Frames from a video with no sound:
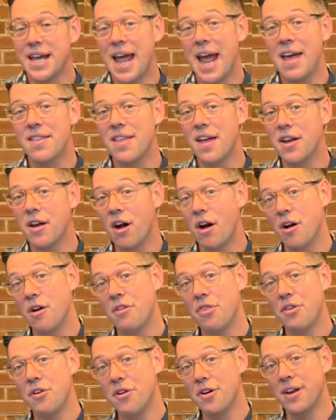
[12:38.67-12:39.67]
And then our
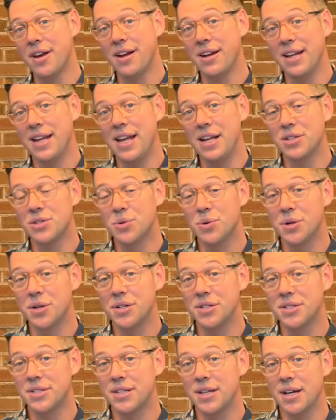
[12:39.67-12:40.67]
third uh, heat
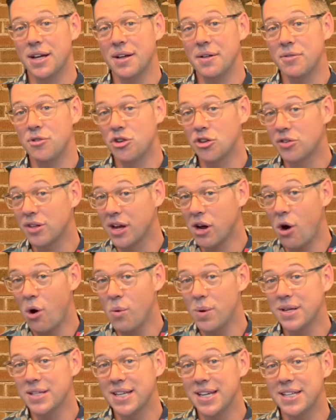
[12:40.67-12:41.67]
source, uh, just like
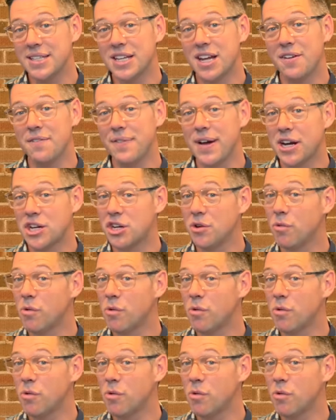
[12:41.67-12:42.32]
always, is convection.